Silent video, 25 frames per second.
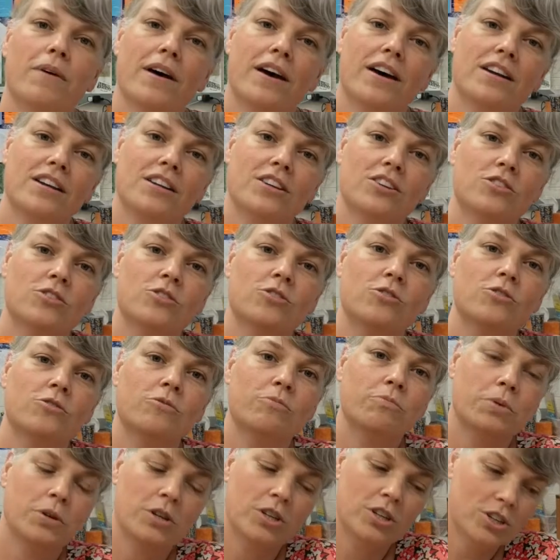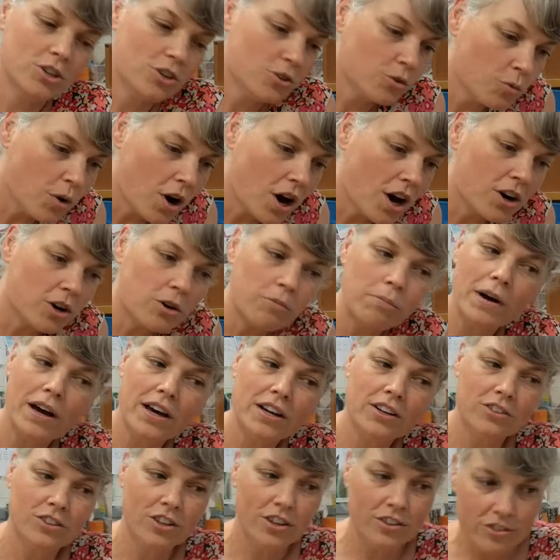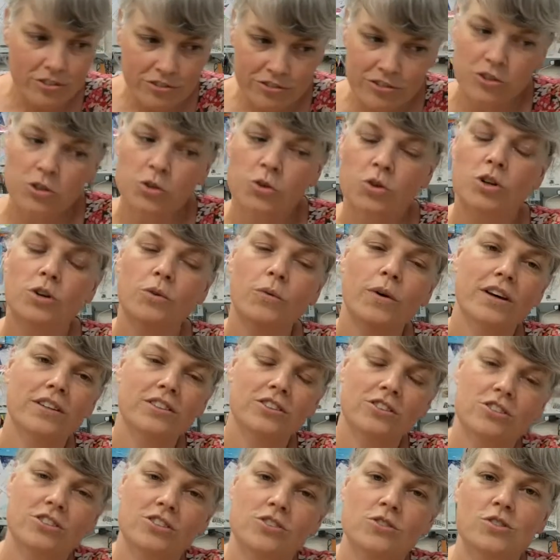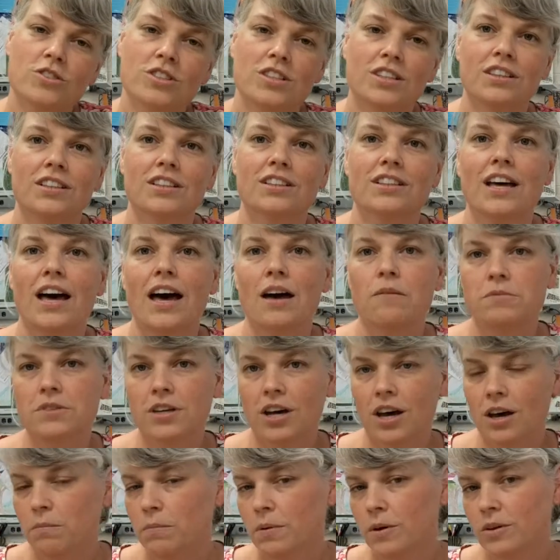How do you put your water bottle on the floor while you're using the laptop?